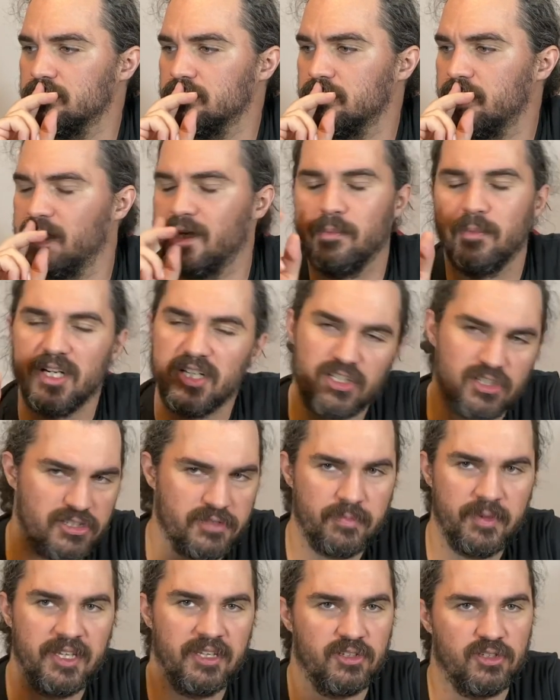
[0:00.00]
it might
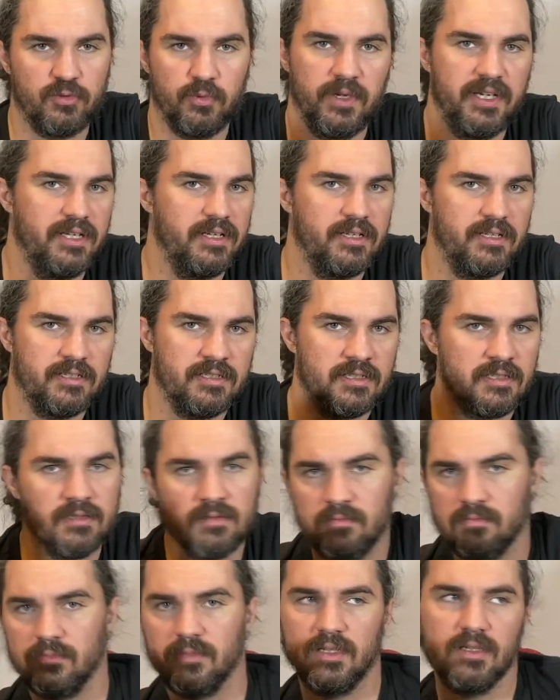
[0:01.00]
just be the
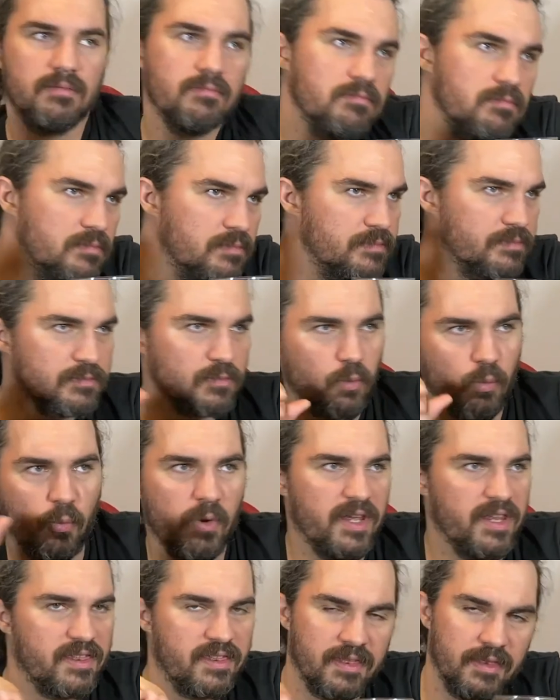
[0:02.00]
sweetness
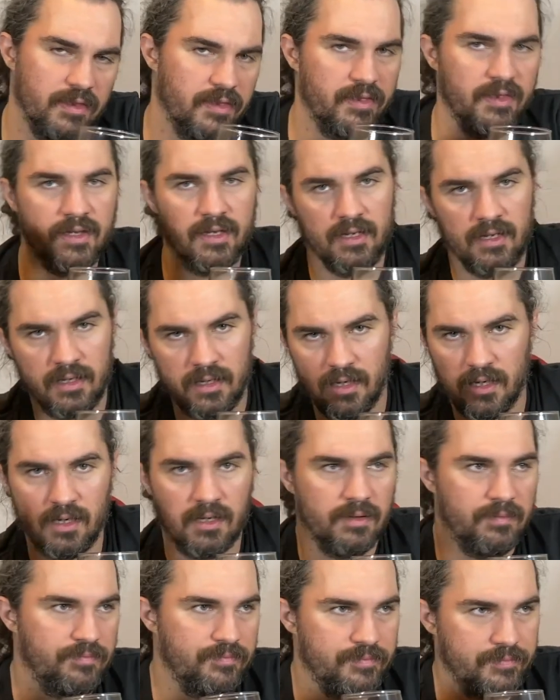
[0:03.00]
with the
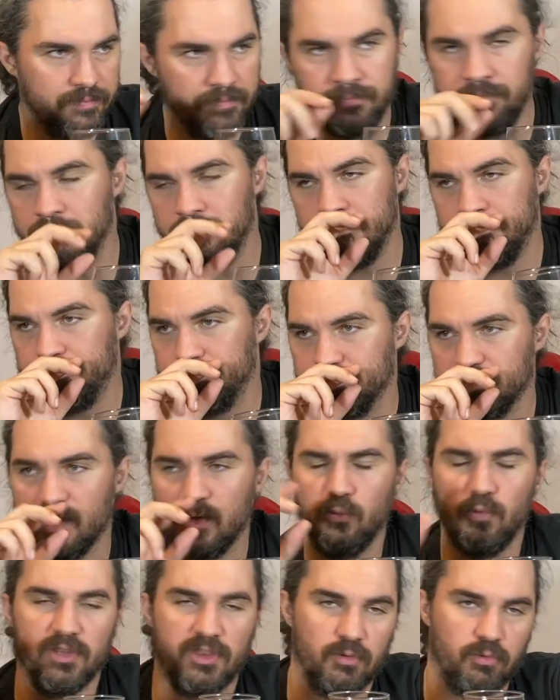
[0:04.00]

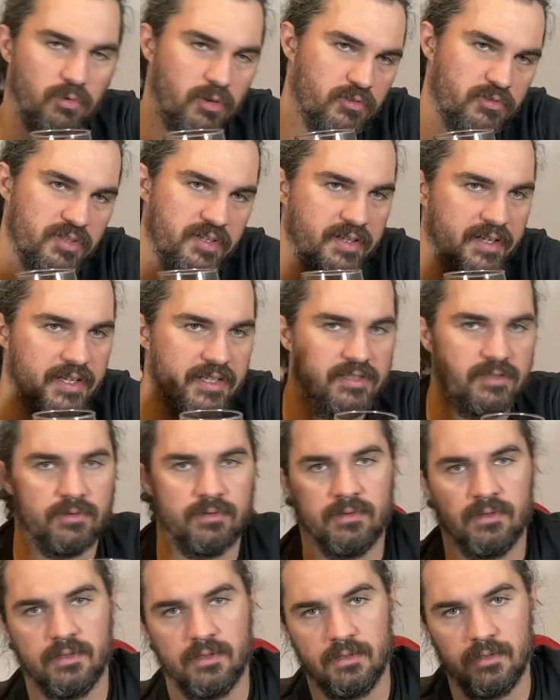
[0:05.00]
with the roastiness
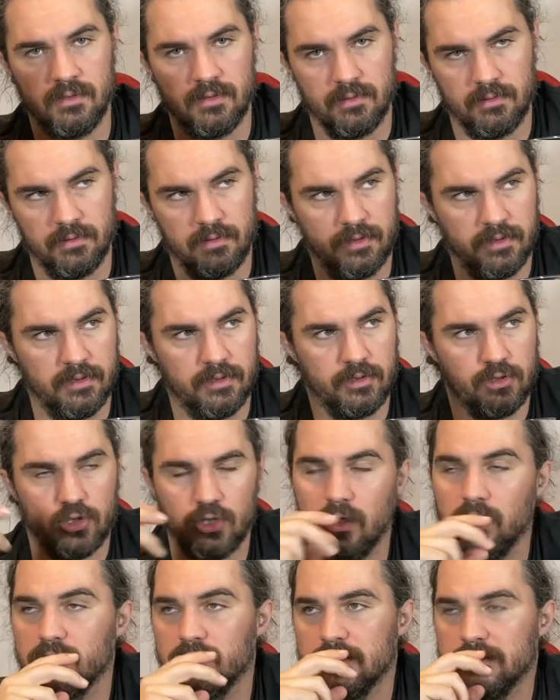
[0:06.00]
or the
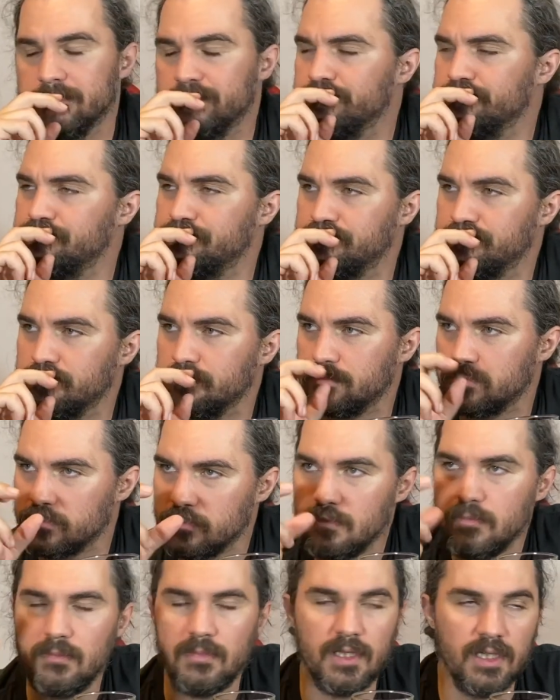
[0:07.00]
chocolate
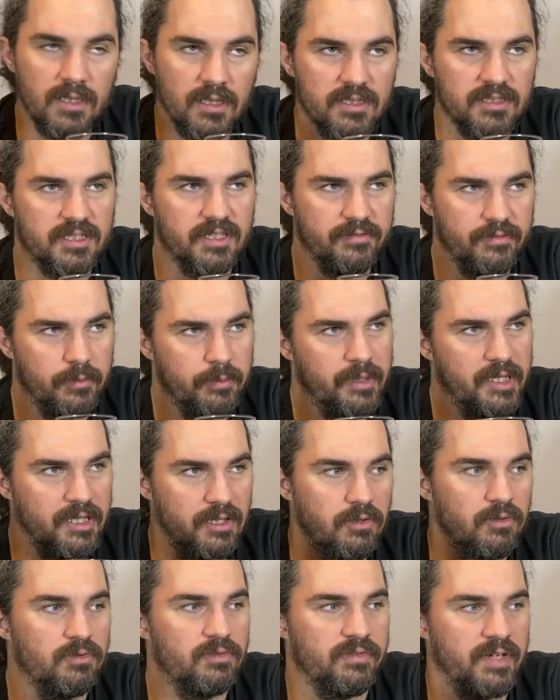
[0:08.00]
that's giving me
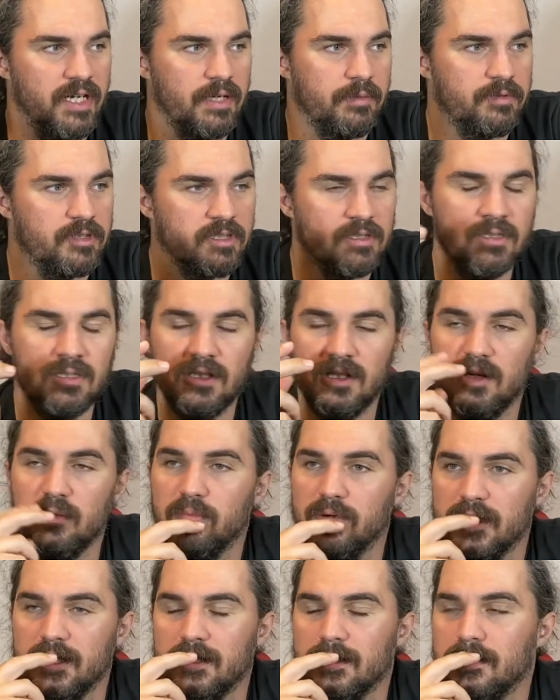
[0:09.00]
those vibes.
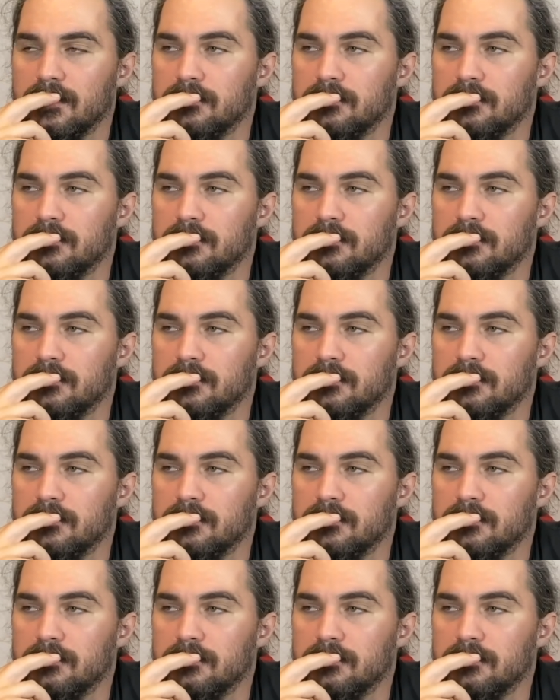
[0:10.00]
But